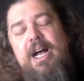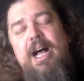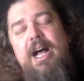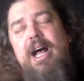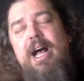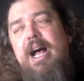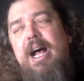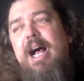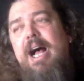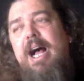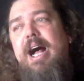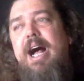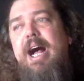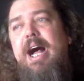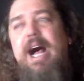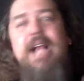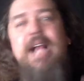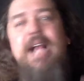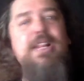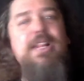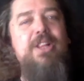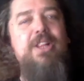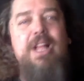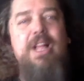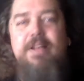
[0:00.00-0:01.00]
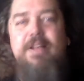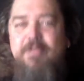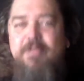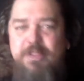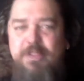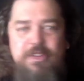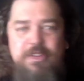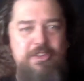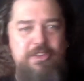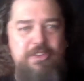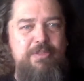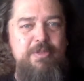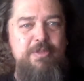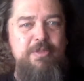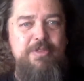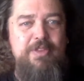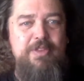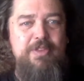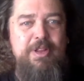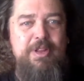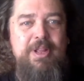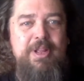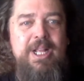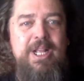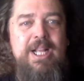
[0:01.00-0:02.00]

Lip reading: I loved this movie.